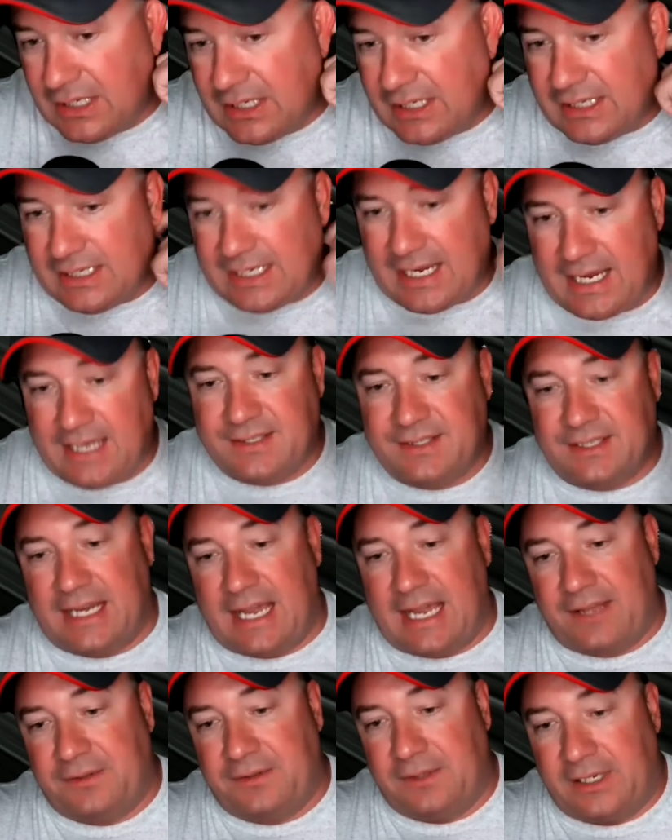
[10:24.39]
he has an
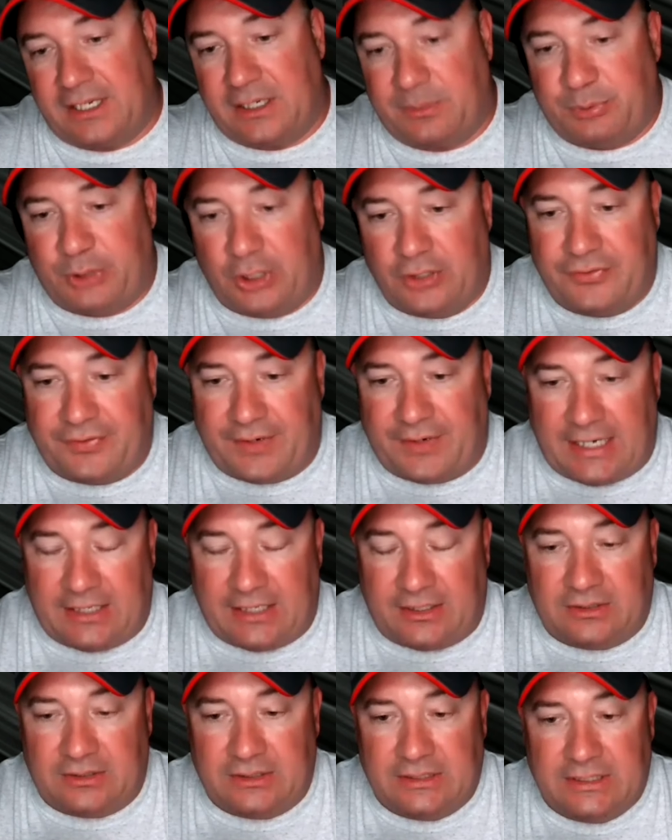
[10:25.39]
athletic
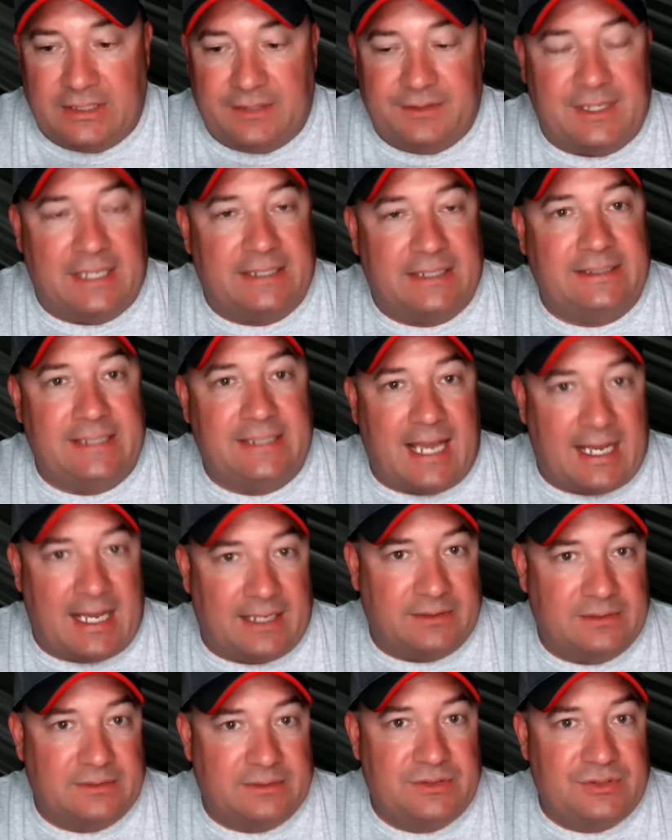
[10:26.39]
profile that got